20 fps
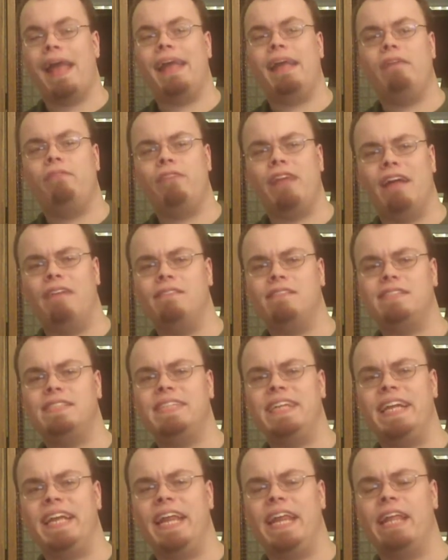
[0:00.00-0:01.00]
If you haven't
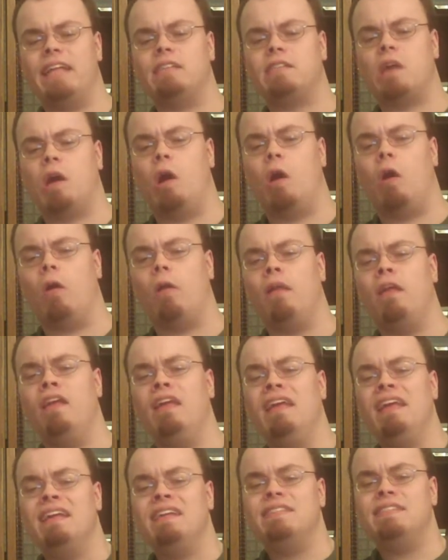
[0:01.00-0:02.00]
seen it, it's called
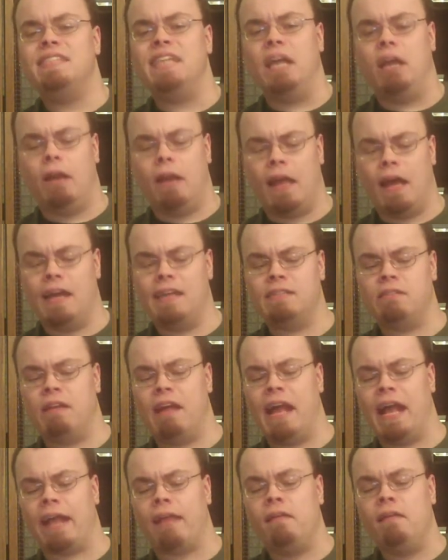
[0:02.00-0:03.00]
Zarin
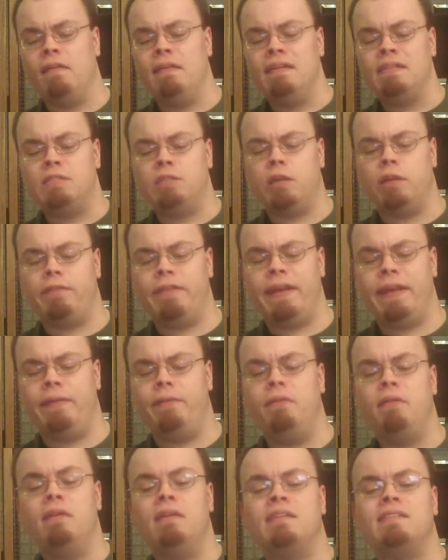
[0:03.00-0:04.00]
Isaac
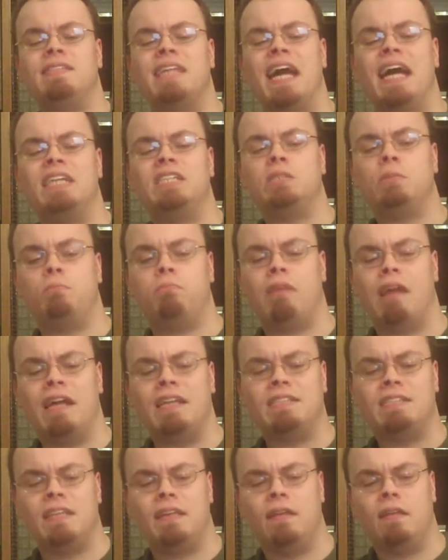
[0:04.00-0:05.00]

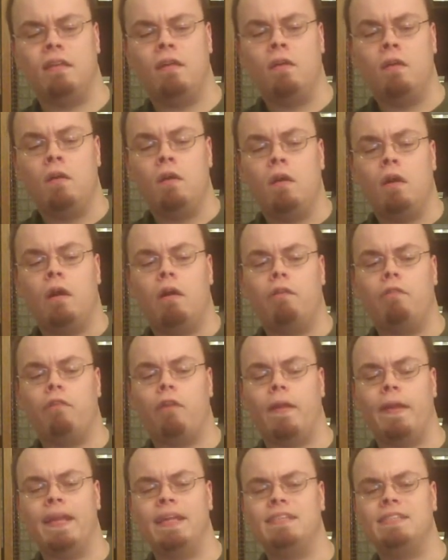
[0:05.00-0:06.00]
Tribute/Impression
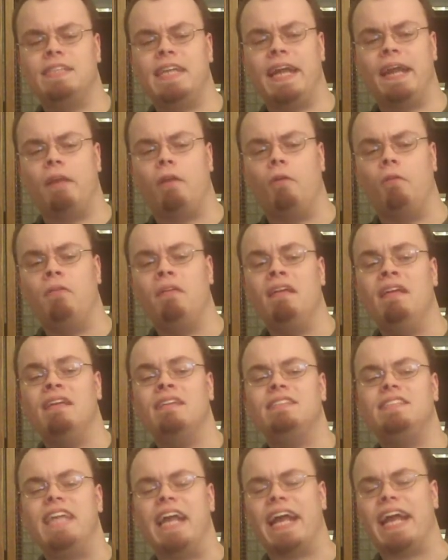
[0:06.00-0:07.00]
over on his channel.
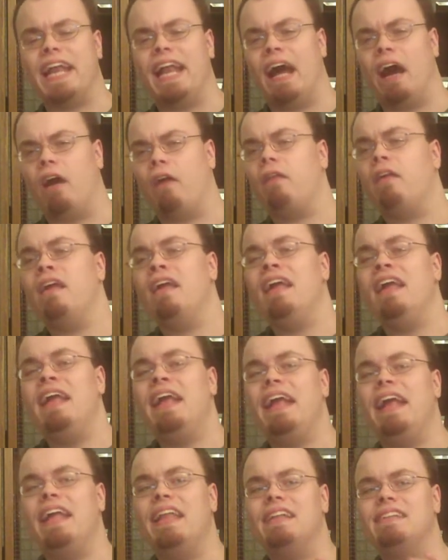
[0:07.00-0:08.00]
Check it out.
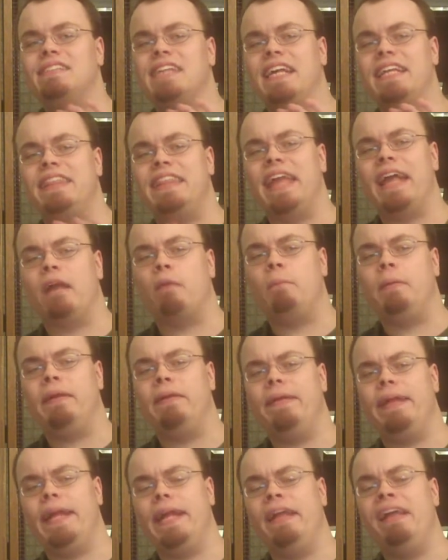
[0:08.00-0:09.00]
It is a thing of
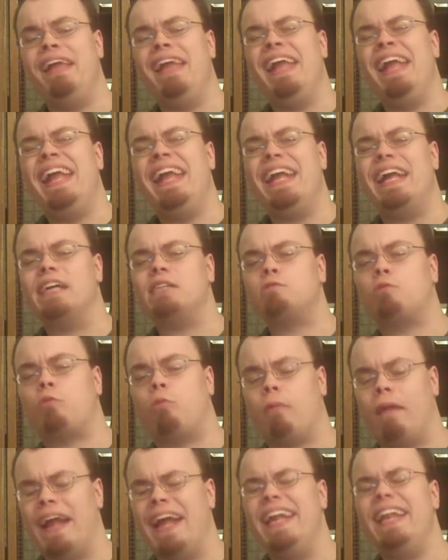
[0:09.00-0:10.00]
beauty. He has
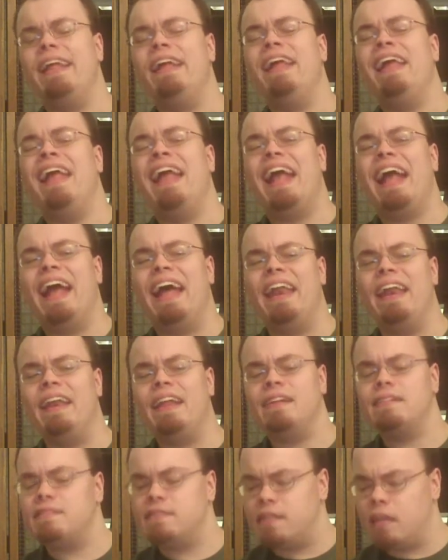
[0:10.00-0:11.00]
great
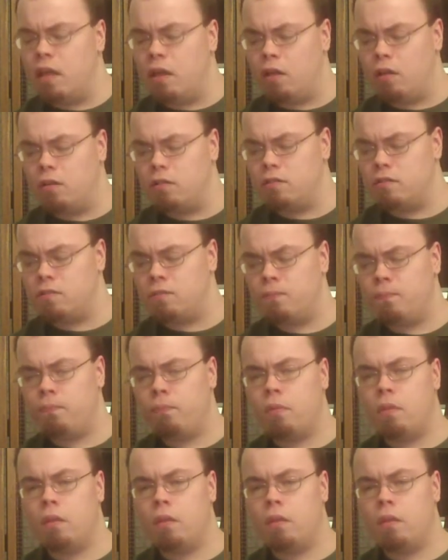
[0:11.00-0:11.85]
editing skills